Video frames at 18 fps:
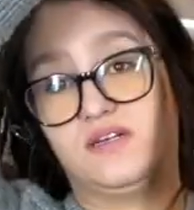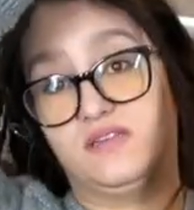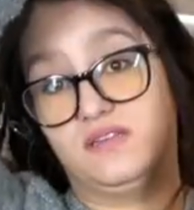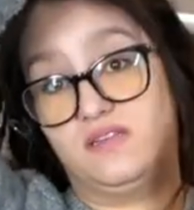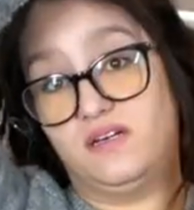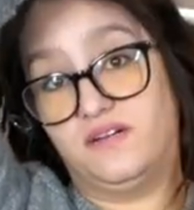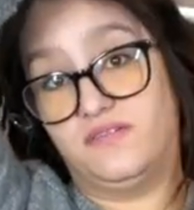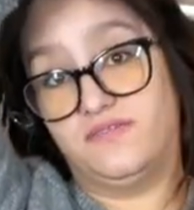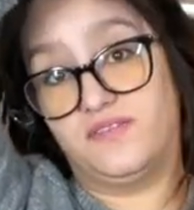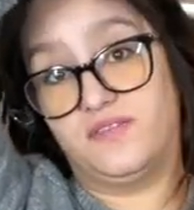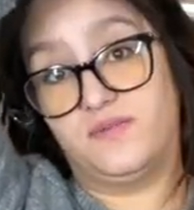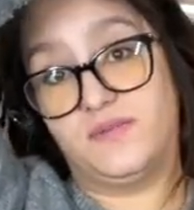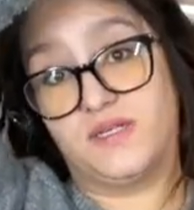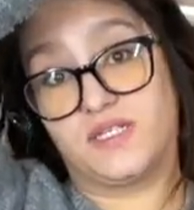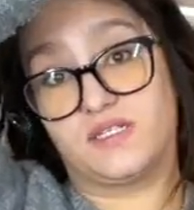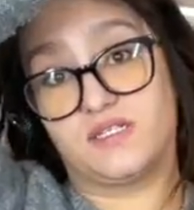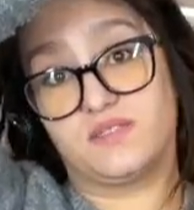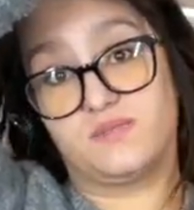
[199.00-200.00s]
I love the
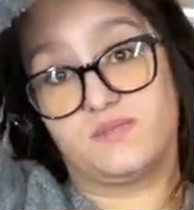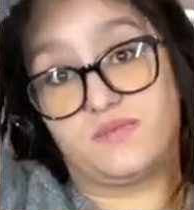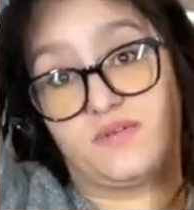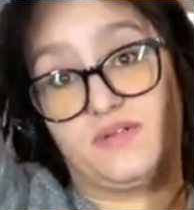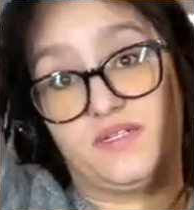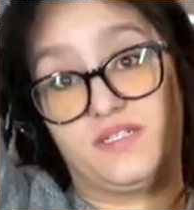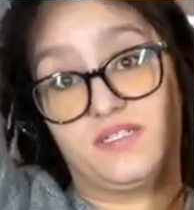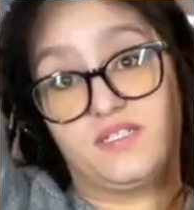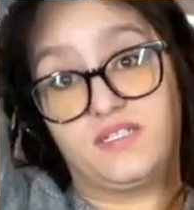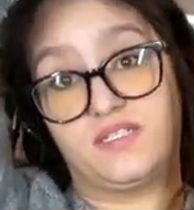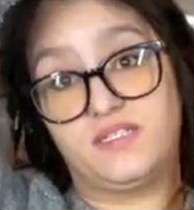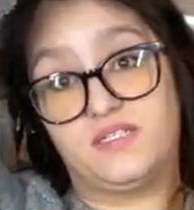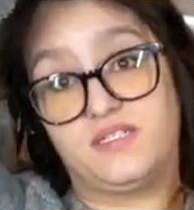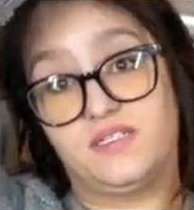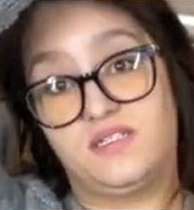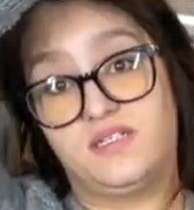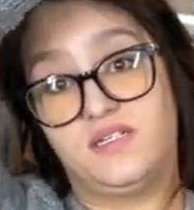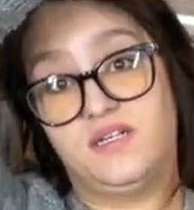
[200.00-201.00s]
mix print.
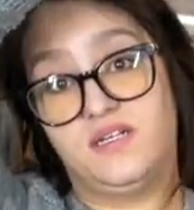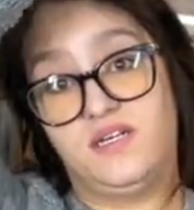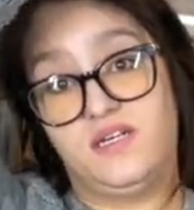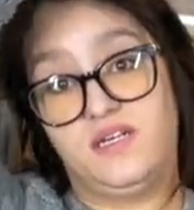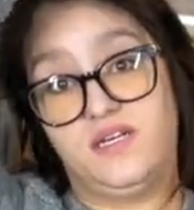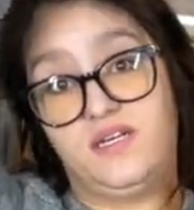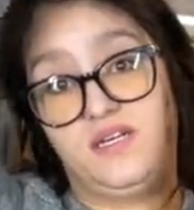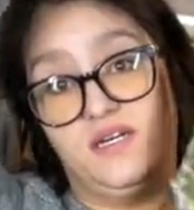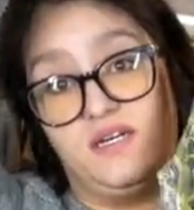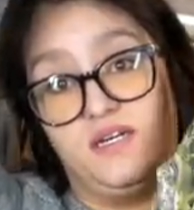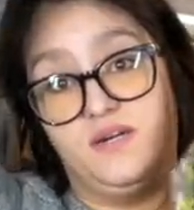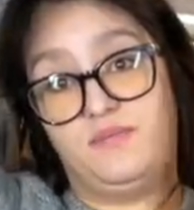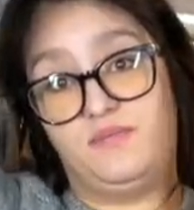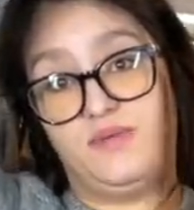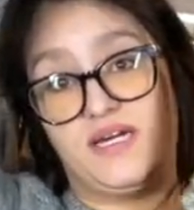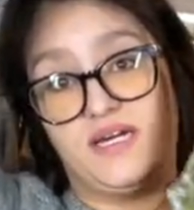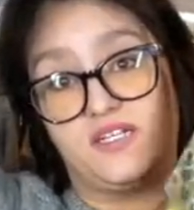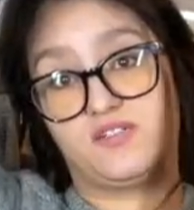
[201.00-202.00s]

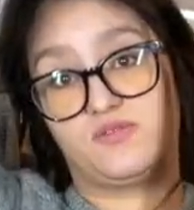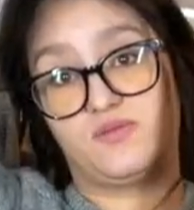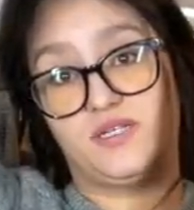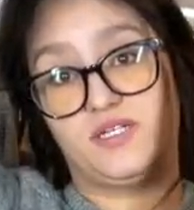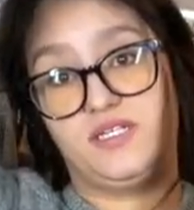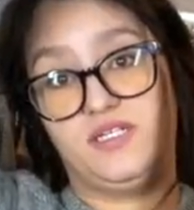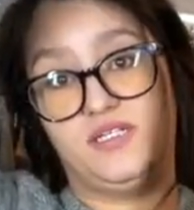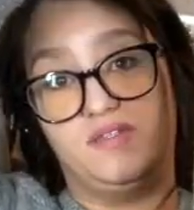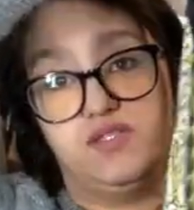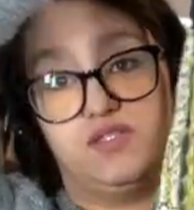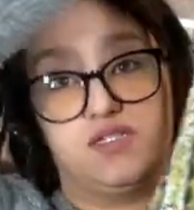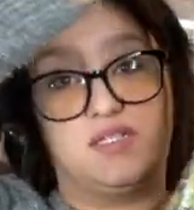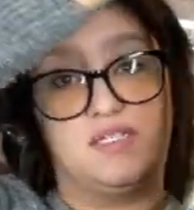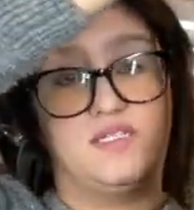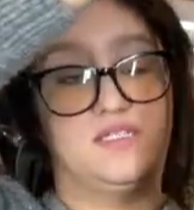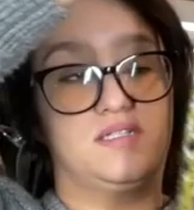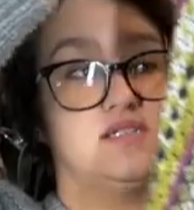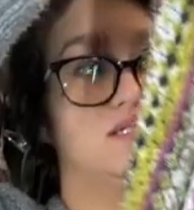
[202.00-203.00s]
Patchworky
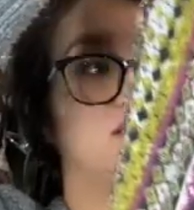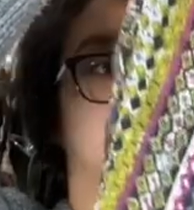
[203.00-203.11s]
looking